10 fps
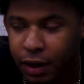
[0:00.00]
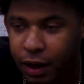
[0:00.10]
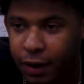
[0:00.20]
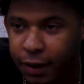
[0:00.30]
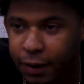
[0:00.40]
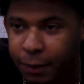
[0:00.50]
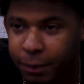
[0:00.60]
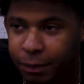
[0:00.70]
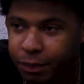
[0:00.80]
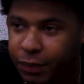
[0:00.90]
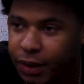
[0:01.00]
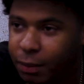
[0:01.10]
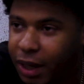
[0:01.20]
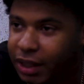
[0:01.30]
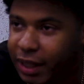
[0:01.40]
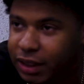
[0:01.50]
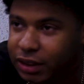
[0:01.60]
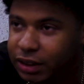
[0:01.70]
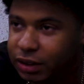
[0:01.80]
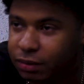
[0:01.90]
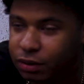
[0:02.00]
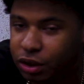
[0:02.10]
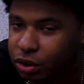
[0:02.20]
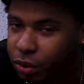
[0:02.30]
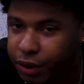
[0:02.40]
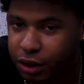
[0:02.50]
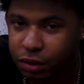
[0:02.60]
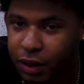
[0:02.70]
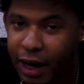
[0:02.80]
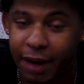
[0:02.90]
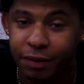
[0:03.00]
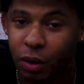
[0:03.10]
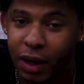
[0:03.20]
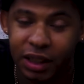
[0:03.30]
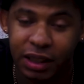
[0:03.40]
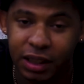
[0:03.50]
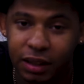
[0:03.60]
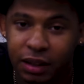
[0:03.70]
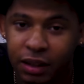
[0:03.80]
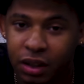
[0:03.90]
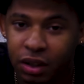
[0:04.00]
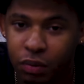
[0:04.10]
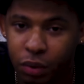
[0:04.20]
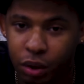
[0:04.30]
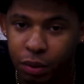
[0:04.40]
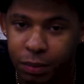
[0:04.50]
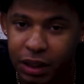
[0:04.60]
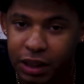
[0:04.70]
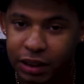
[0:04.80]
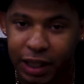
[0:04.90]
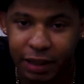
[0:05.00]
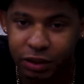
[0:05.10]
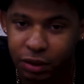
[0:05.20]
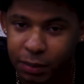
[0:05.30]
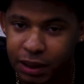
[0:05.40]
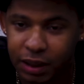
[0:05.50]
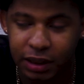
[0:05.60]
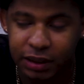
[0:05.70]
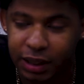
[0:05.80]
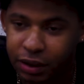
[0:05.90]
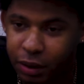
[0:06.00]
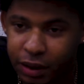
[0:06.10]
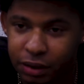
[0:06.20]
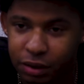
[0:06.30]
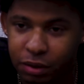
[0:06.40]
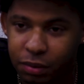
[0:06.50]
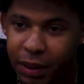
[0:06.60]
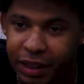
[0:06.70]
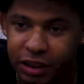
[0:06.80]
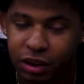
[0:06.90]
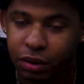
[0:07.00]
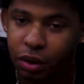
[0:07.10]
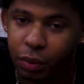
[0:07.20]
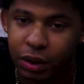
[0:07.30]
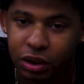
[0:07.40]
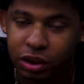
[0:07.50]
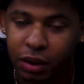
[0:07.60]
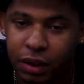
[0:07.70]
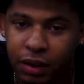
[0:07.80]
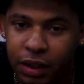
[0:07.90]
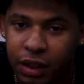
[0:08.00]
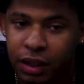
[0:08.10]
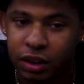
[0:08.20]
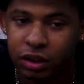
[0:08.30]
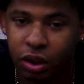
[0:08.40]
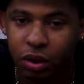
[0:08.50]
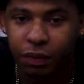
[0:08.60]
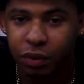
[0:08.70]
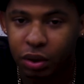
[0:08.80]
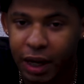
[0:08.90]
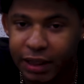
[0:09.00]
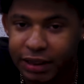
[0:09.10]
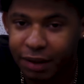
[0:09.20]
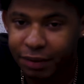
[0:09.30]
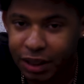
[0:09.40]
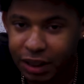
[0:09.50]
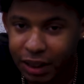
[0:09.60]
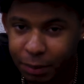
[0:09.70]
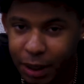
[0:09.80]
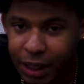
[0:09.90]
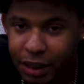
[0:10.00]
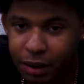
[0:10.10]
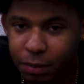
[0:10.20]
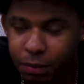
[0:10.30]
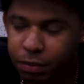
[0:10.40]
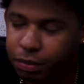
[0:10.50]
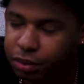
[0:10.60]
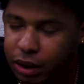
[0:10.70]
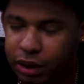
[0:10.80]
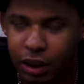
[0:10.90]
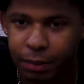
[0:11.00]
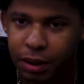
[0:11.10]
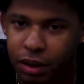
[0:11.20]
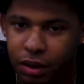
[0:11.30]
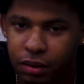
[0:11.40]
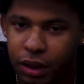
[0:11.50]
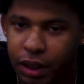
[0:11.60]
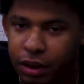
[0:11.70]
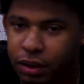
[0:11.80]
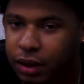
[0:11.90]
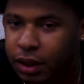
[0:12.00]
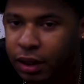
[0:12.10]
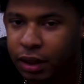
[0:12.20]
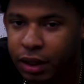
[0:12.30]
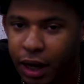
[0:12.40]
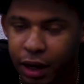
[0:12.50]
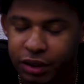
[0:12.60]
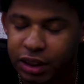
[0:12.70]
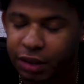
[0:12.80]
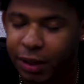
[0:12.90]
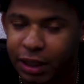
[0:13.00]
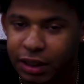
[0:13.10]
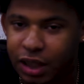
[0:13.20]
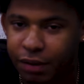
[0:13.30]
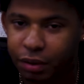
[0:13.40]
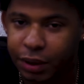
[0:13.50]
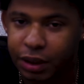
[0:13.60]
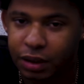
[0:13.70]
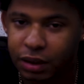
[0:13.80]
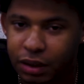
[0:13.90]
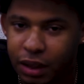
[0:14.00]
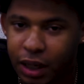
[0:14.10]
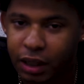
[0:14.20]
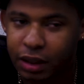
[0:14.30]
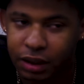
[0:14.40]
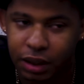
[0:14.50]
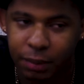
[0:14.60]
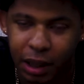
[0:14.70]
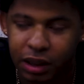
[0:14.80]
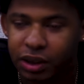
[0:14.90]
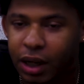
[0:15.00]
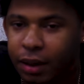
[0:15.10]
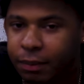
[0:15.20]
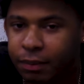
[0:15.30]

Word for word: Um, my next tutorial, I have no idea what it would be because I have so many things that I know how to do, but I just don't know where to start. So if you guys have anything in mind, please let me know and I'll see if I can cover it in a good amount of time.